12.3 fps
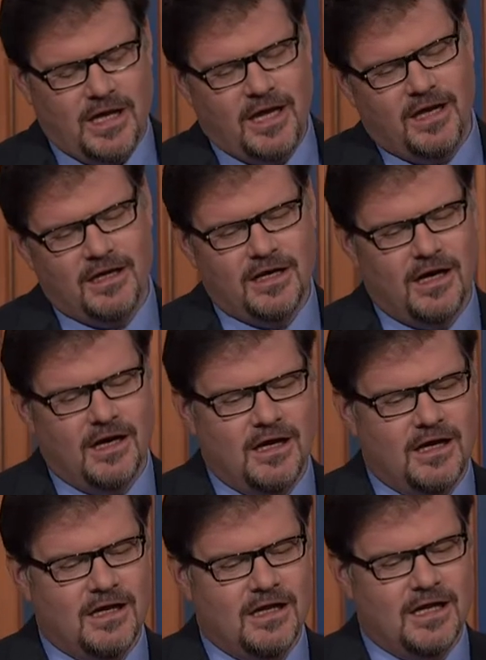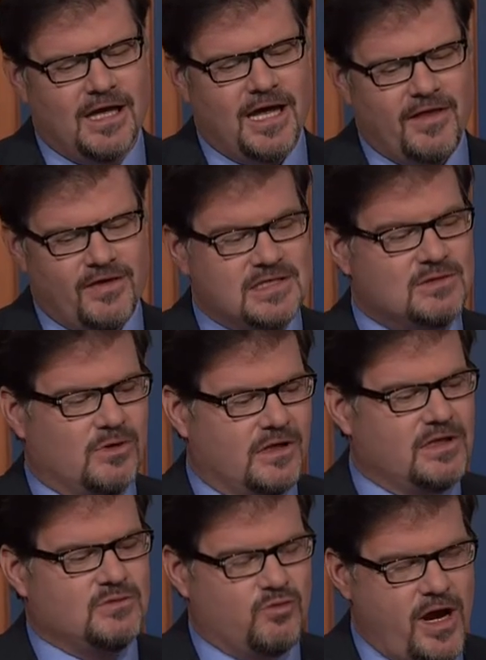and, uh, and this is one of
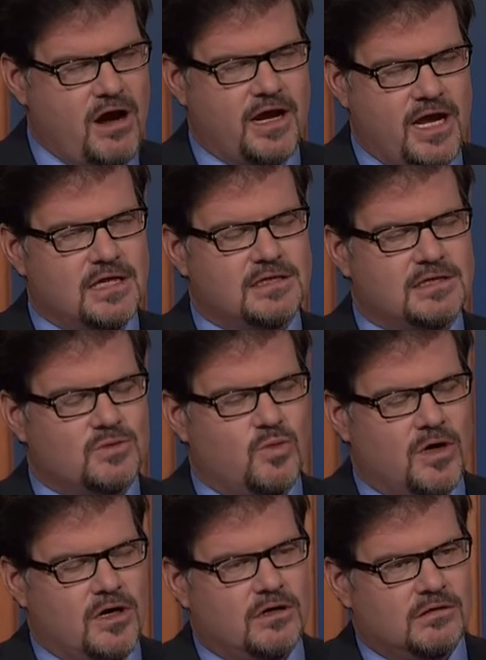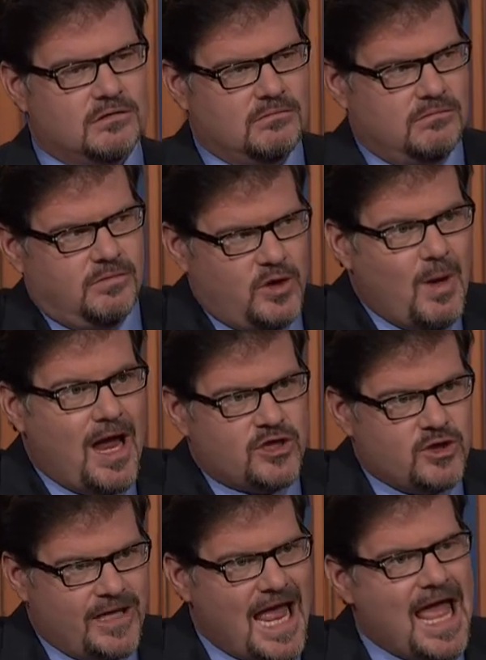these rare cases where you
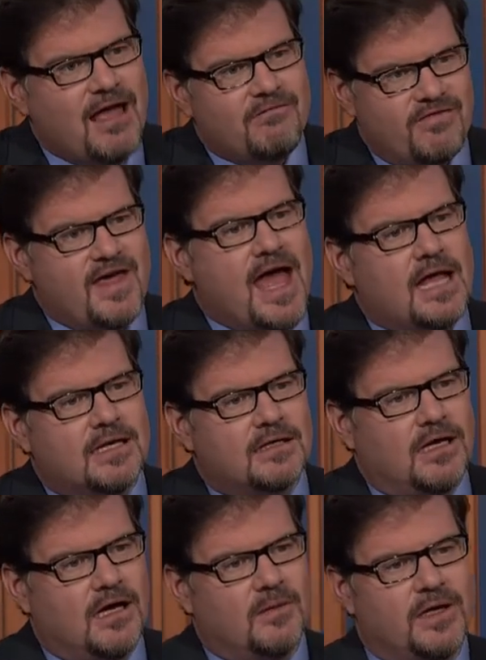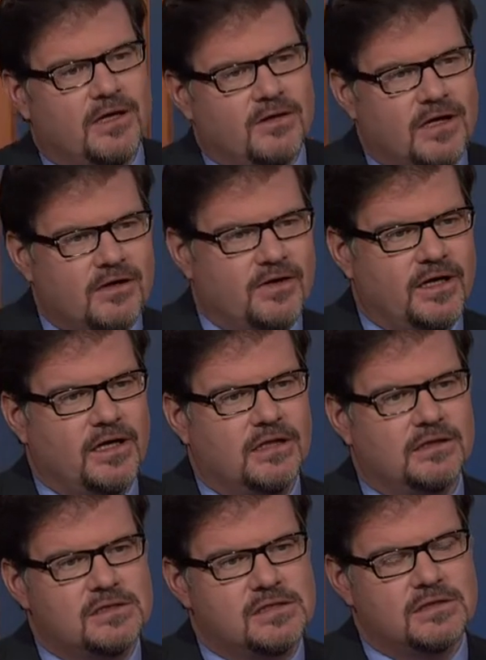actually have that. Um, can you think of any
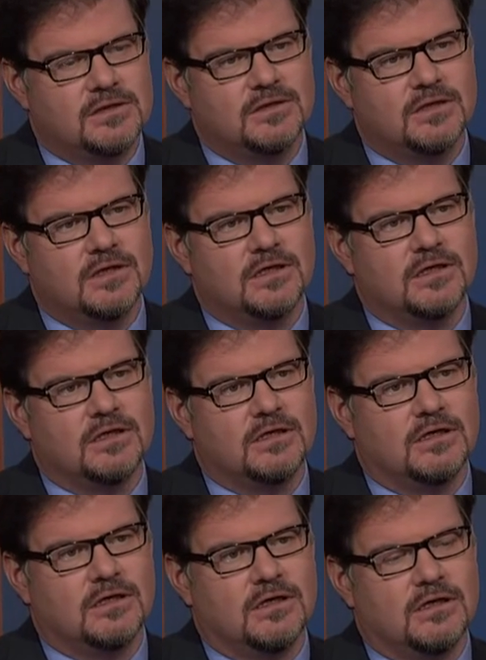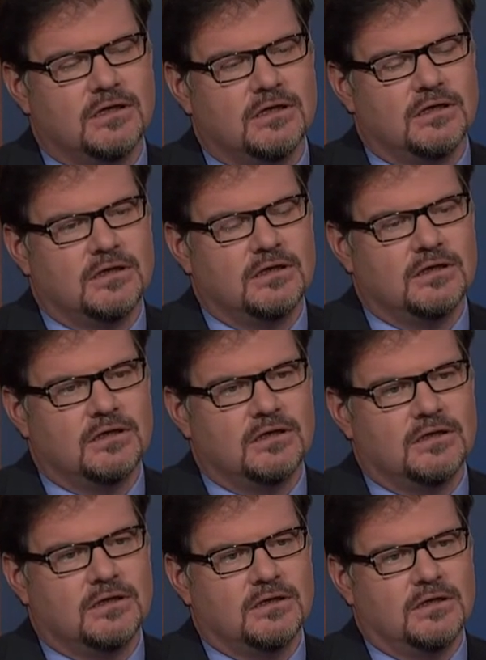others? It's a very rare thing. It, it, uh,
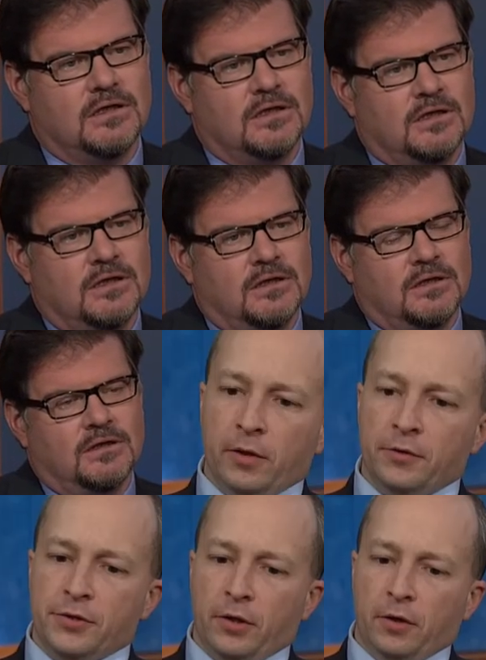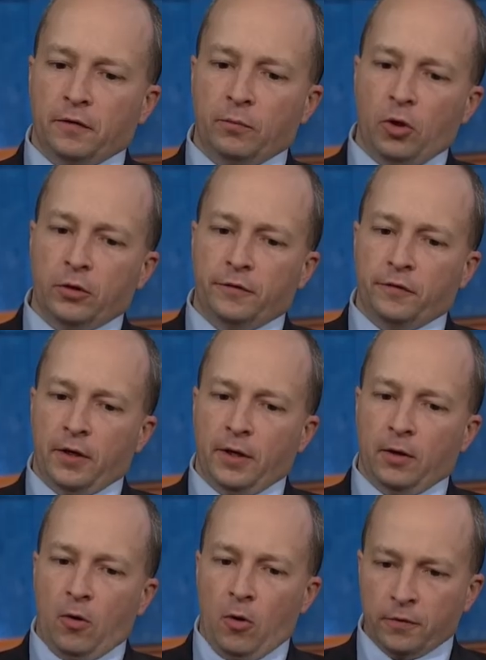there, are, there are a few others on a smaller
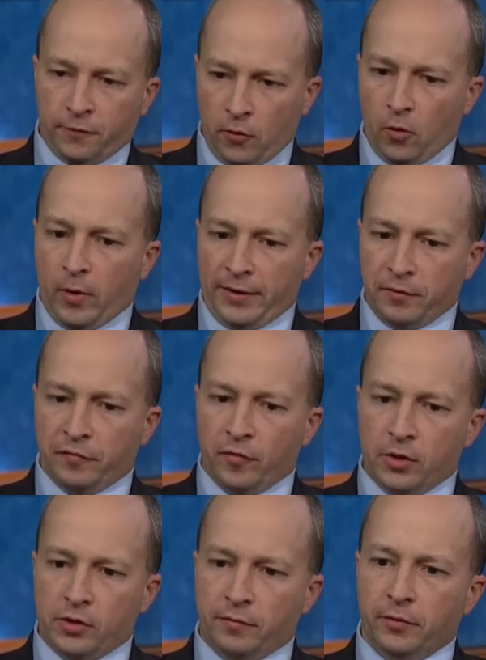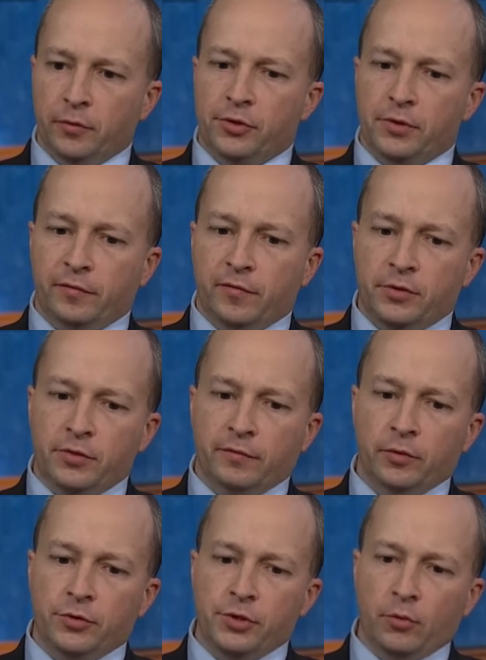scale also around the French Revolution. The French
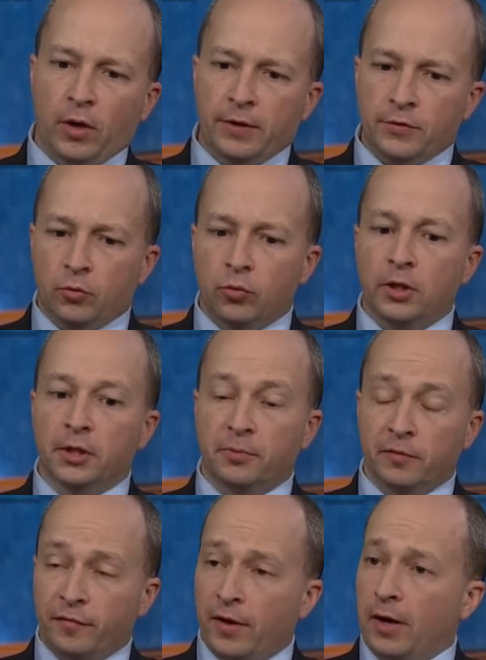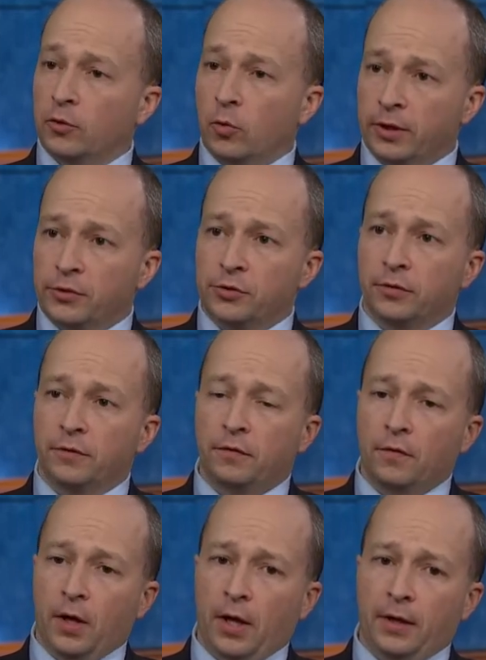Revolution raised really profound
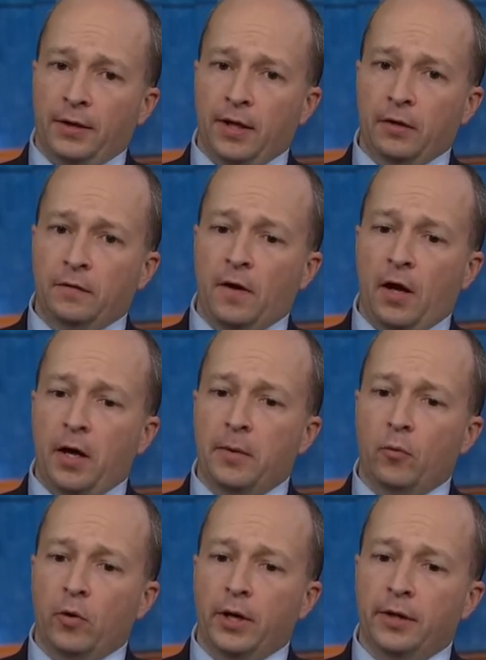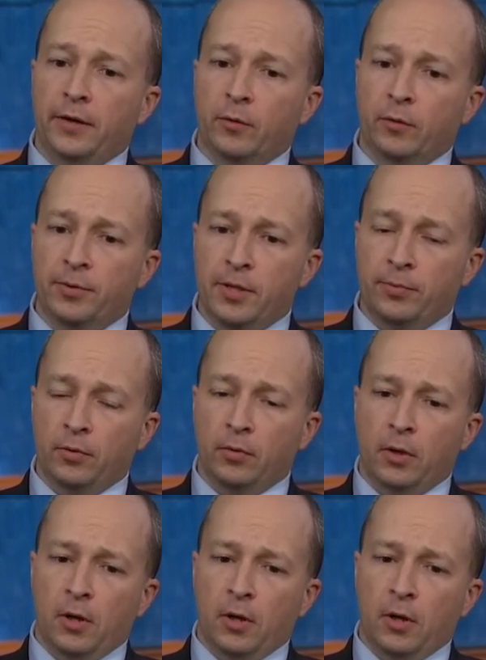questions, and at a time when there were people,